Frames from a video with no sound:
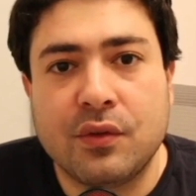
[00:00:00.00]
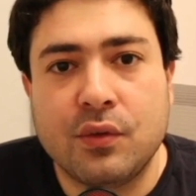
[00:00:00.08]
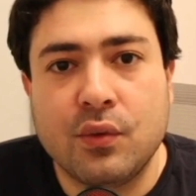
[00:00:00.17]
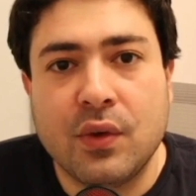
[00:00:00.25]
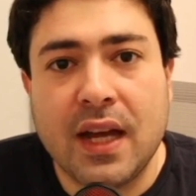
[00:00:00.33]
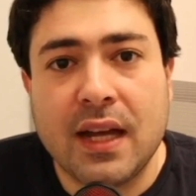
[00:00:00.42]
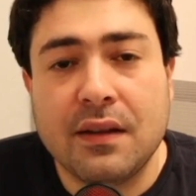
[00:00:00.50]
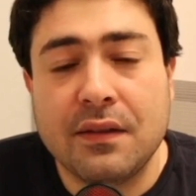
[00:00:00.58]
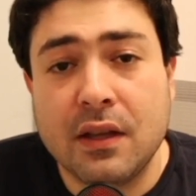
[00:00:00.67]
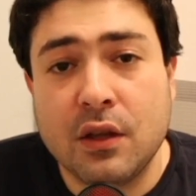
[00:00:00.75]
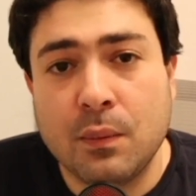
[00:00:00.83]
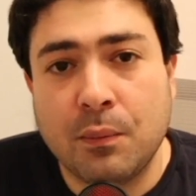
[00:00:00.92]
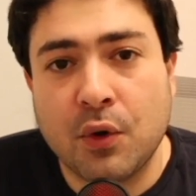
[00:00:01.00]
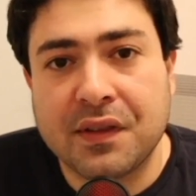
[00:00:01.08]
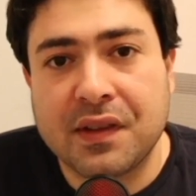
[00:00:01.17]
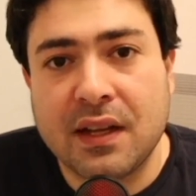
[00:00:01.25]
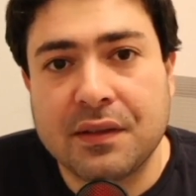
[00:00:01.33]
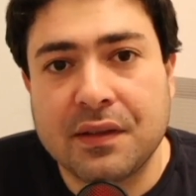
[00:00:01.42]
to anything you
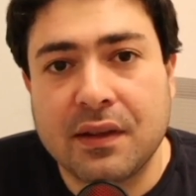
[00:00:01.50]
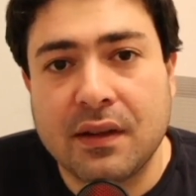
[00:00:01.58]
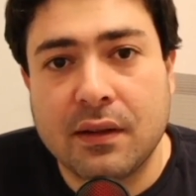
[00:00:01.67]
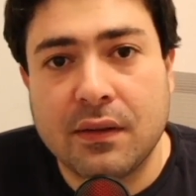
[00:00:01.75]
possess